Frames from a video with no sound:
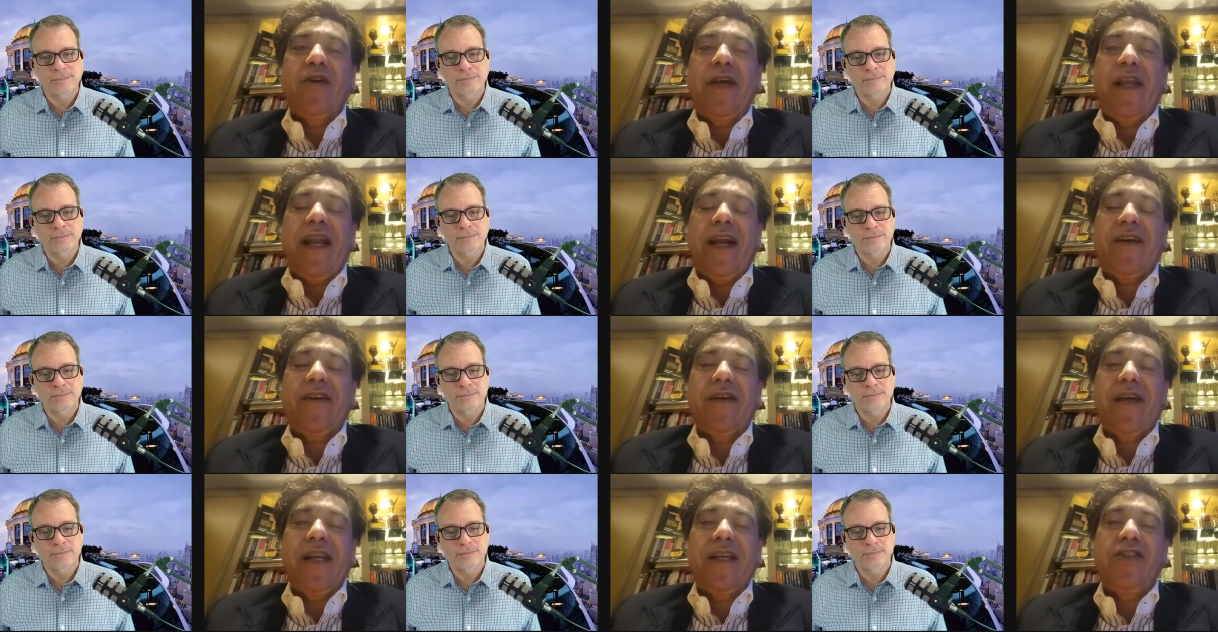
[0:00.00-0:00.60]
Speaker 1: or
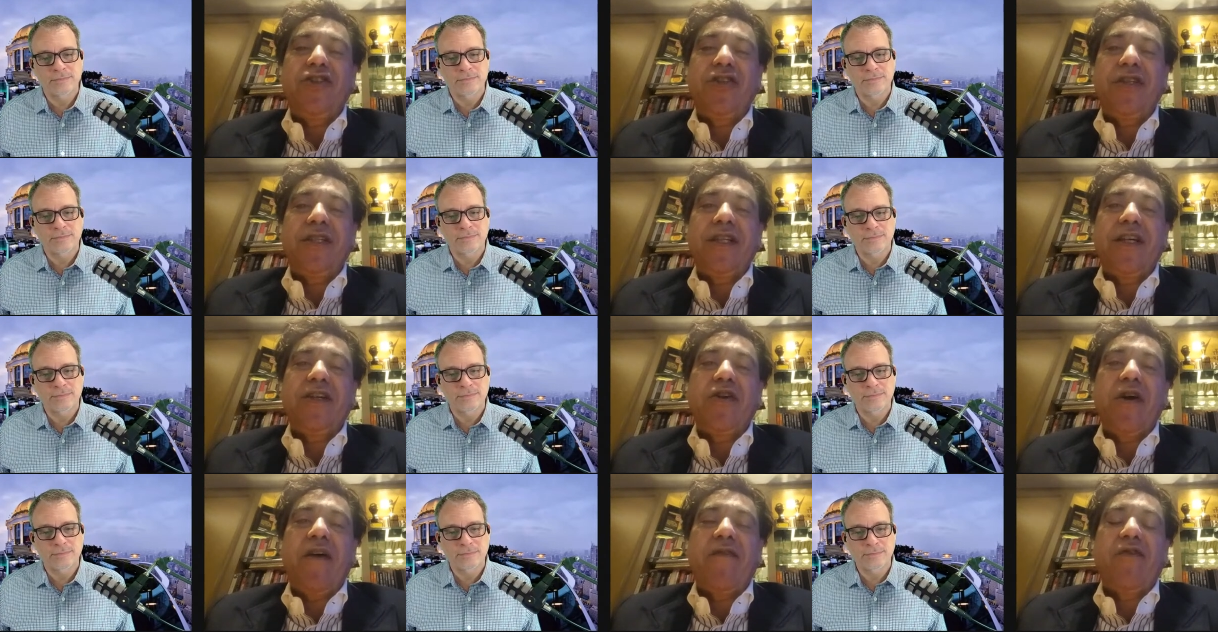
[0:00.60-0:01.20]
electrical engineer,
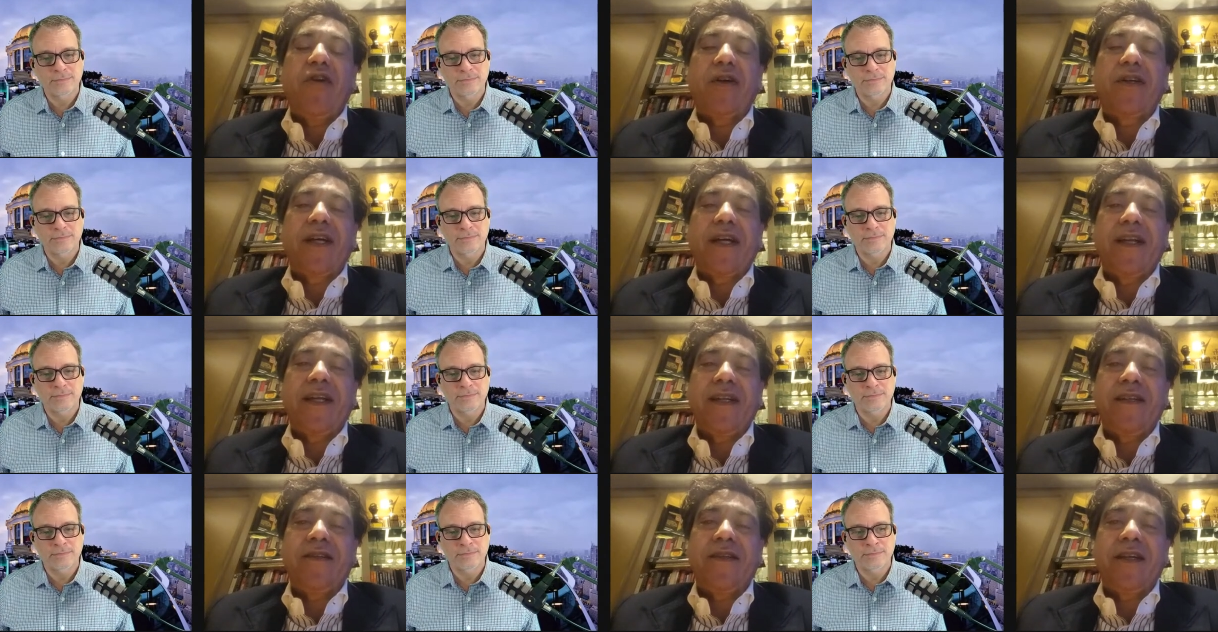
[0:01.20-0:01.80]
you have not done
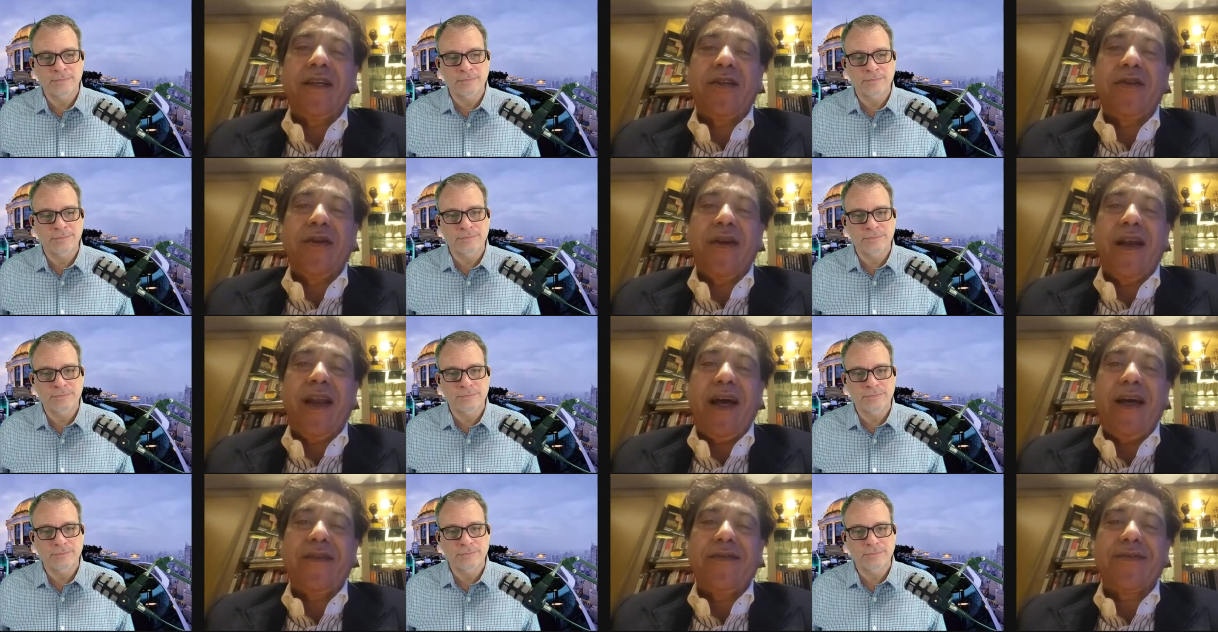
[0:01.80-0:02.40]
anything in your
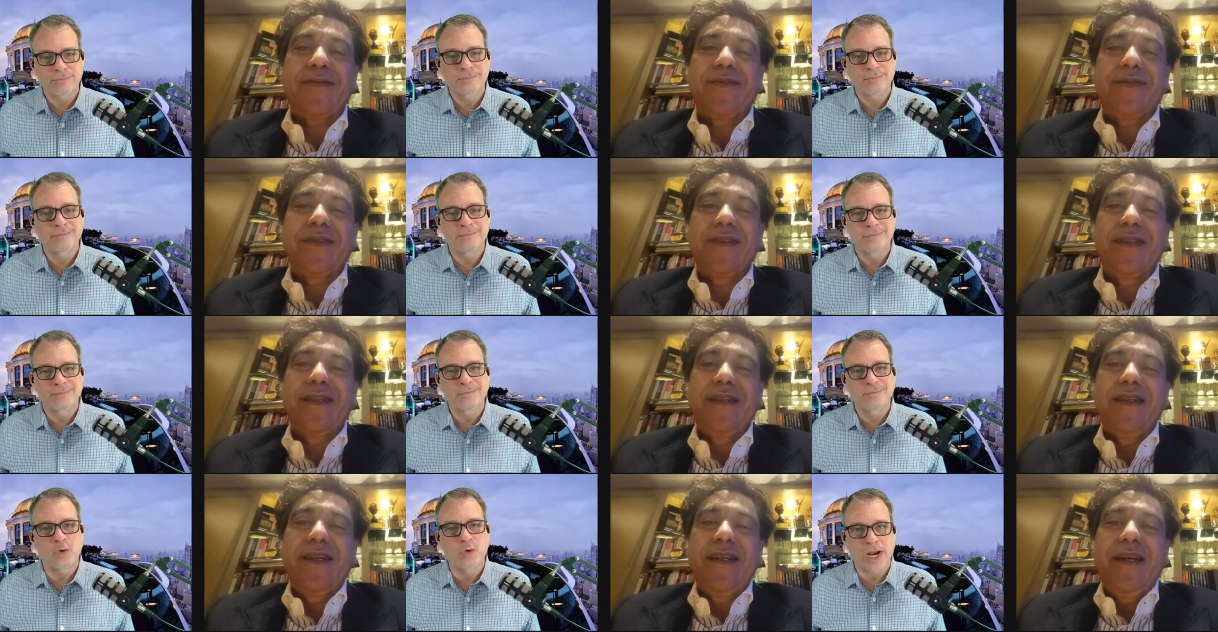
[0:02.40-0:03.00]
life.
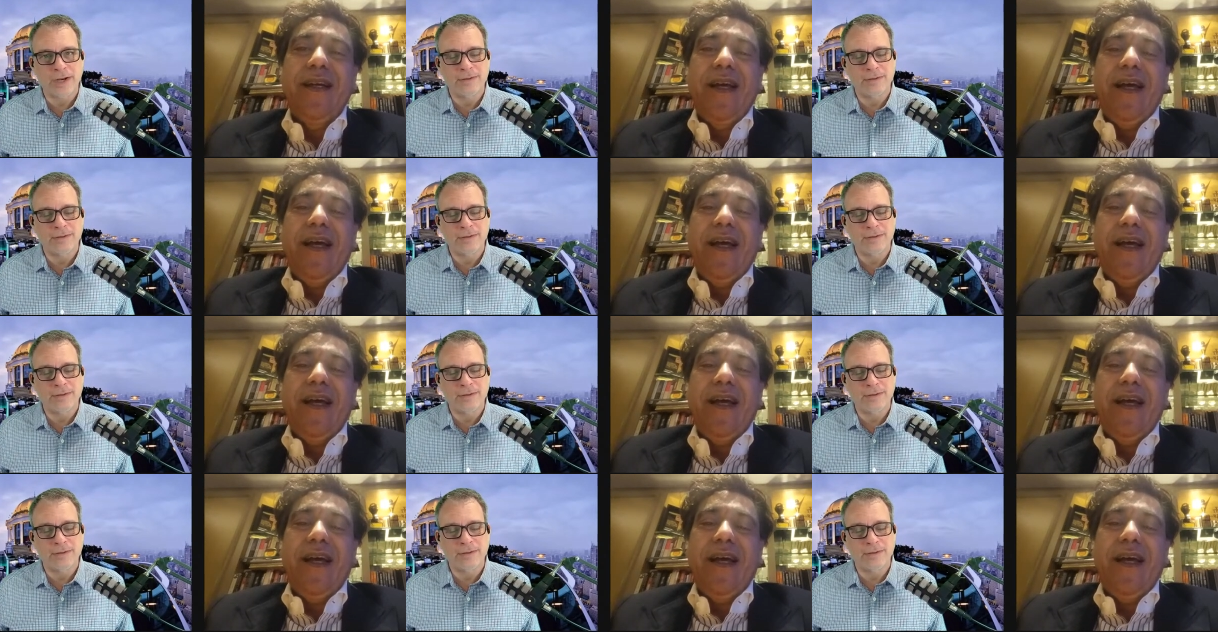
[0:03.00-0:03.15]
Right.